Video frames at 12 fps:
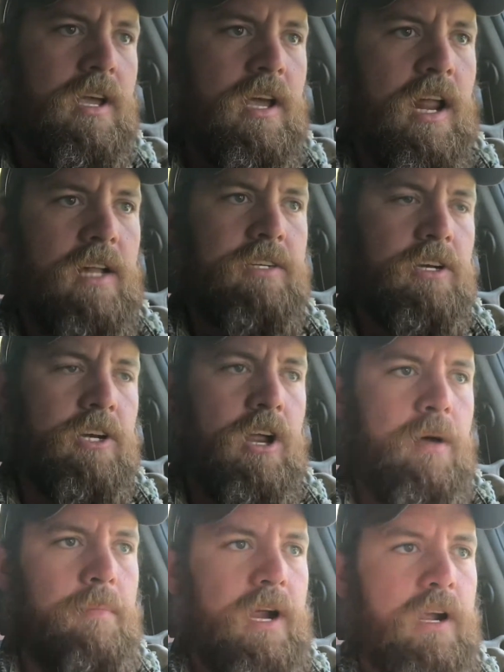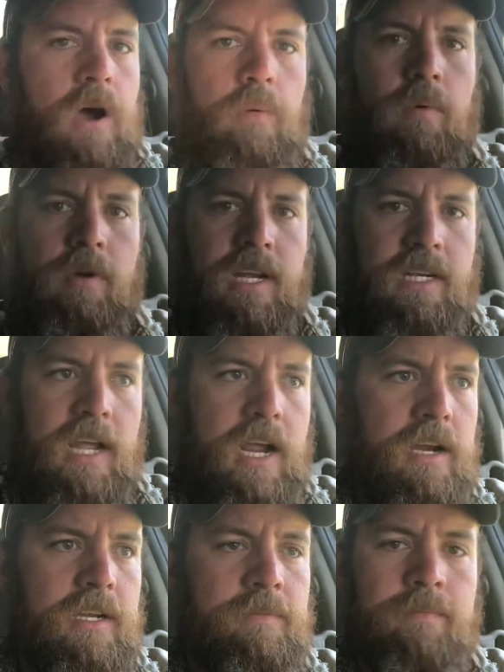I'll turn y'all back on when we get to
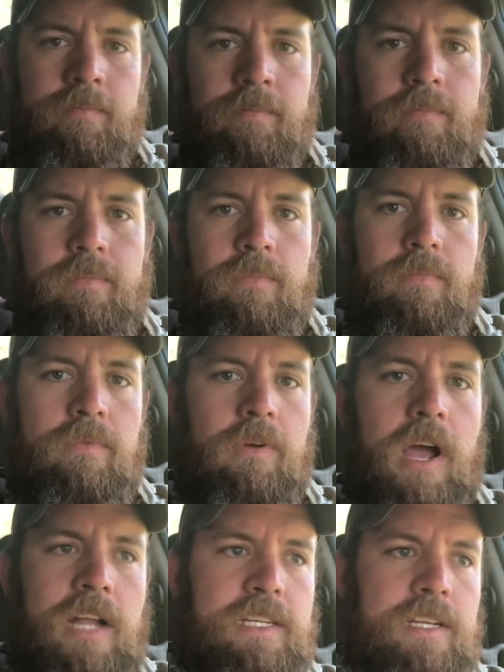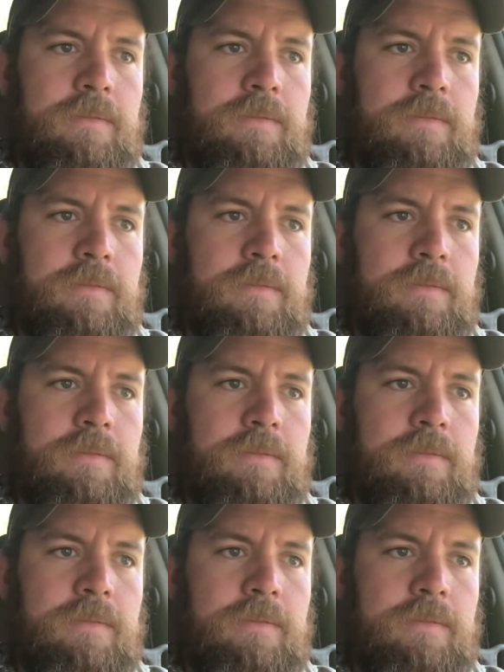Gary. All right, then.